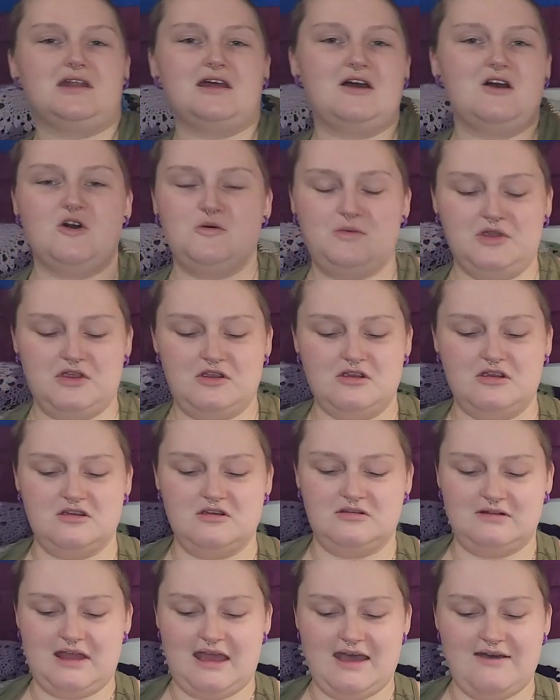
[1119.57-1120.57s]
I hope
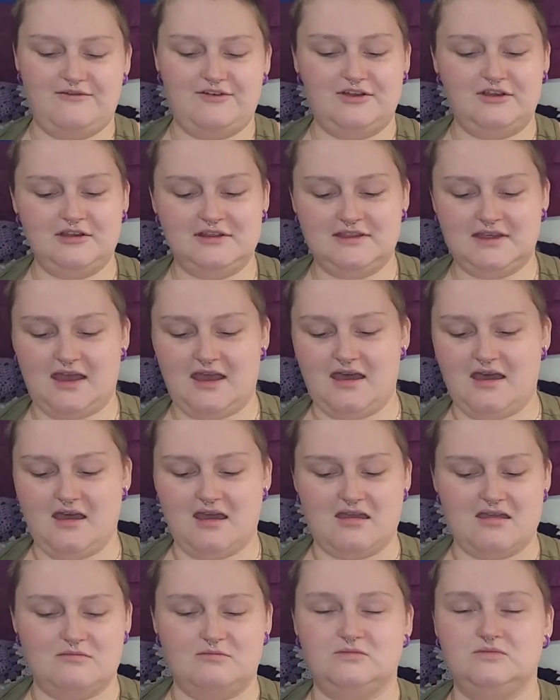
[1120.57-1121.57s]
you're having a good
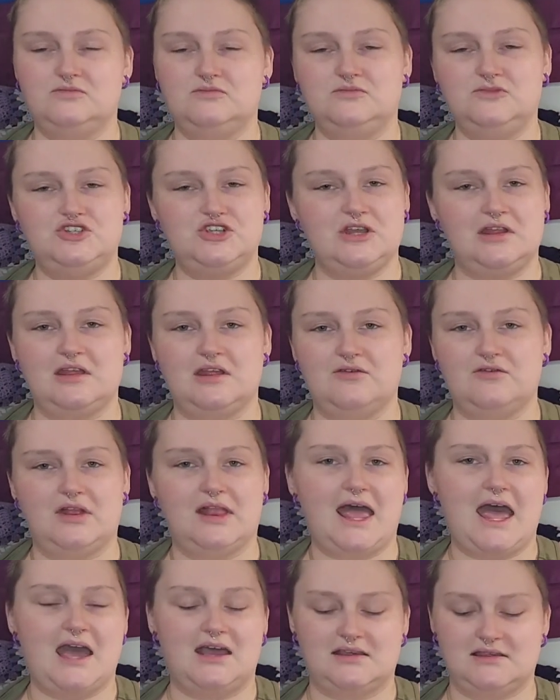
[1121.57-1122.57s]
time, chilling,
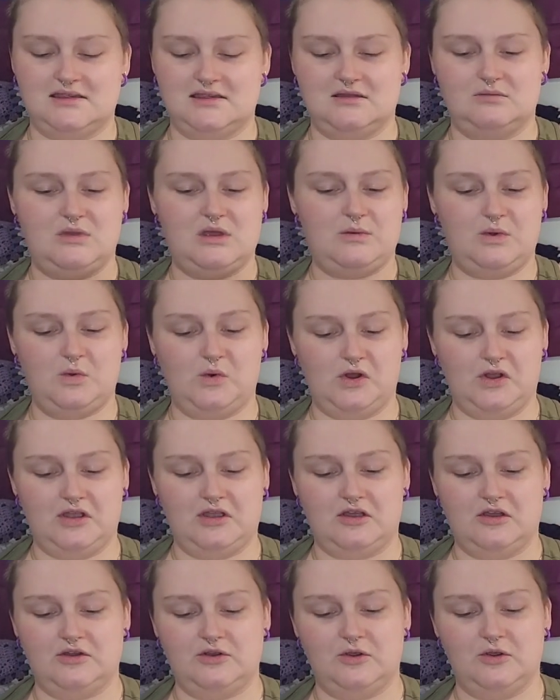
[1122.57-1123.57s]
relaxing, maybe
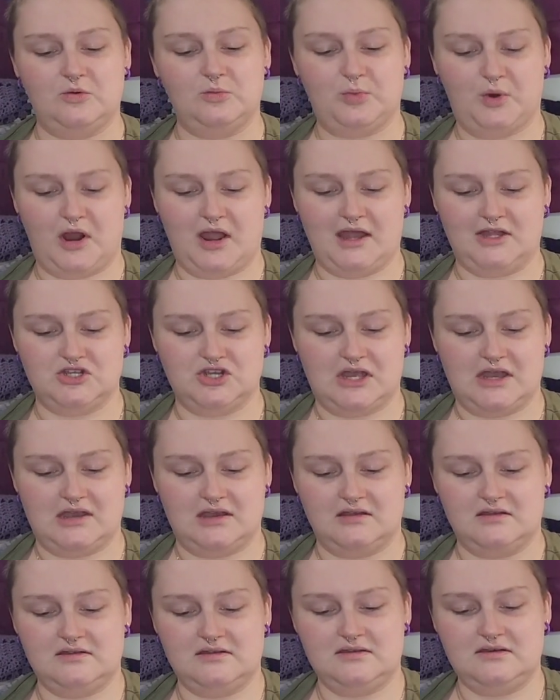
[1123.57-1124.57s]
working on your own
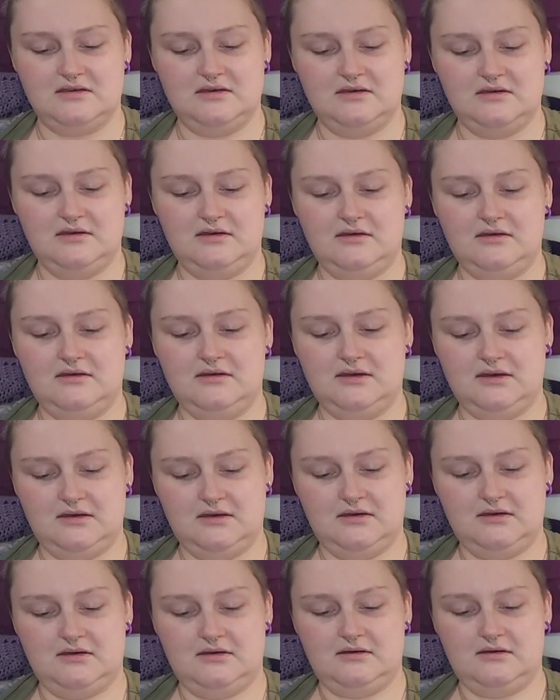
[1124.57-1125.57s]
project,
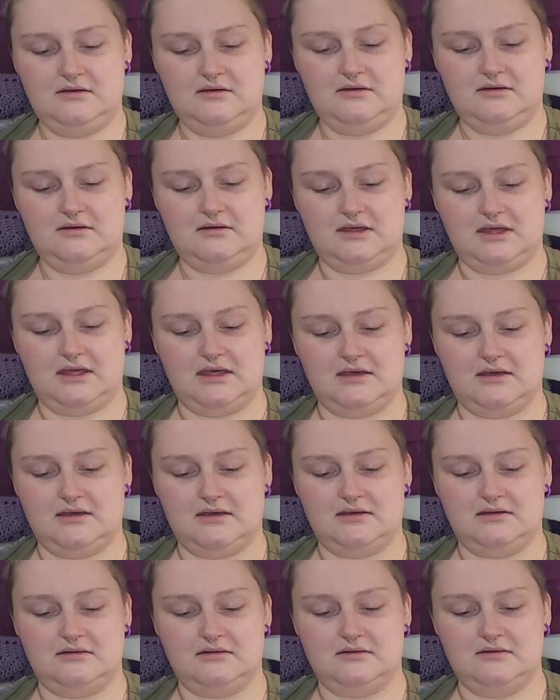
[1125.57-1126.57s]

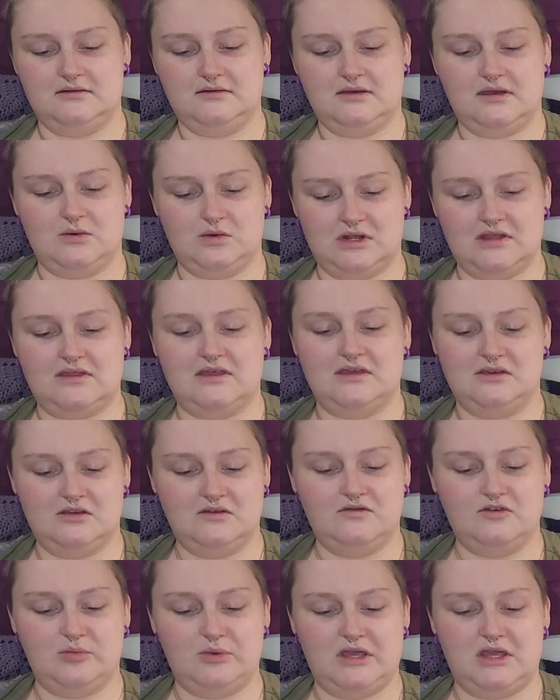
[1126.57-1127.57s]
and I want to thank you
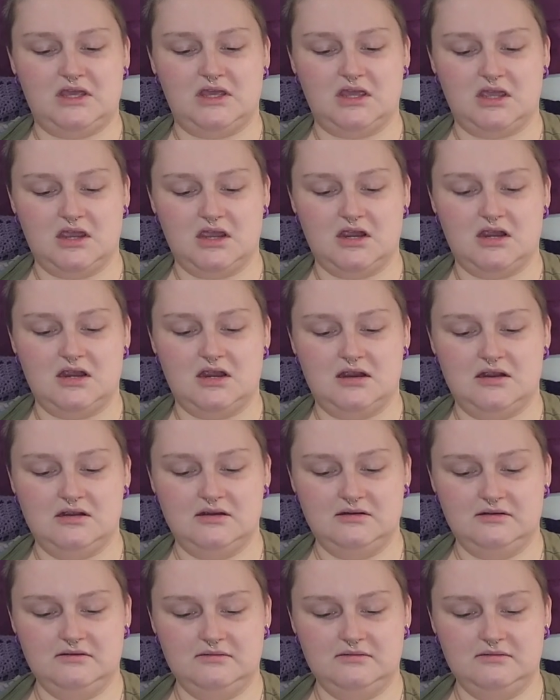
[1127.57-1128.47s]
for being here.